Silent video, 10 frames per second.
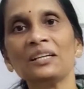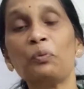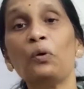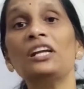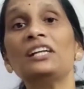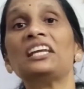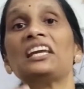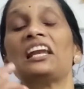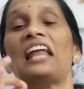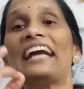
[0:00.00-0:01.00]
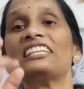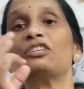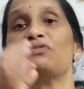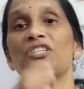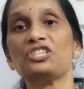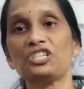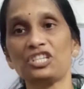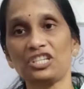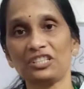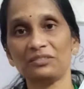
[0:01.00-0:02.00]
Political
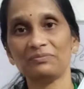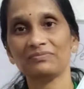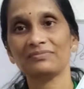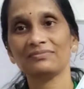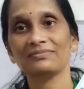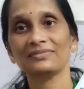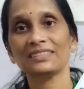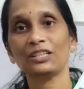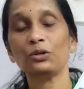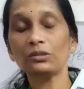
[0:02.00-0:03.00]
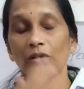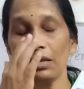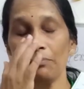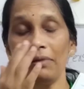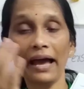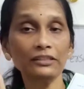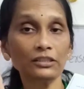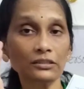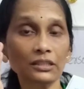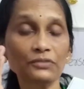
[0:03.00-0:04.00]
activist. Not only
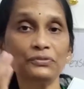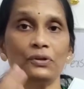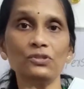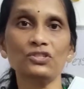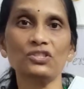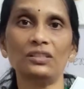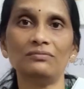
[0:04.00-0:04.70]
blind, deaf also.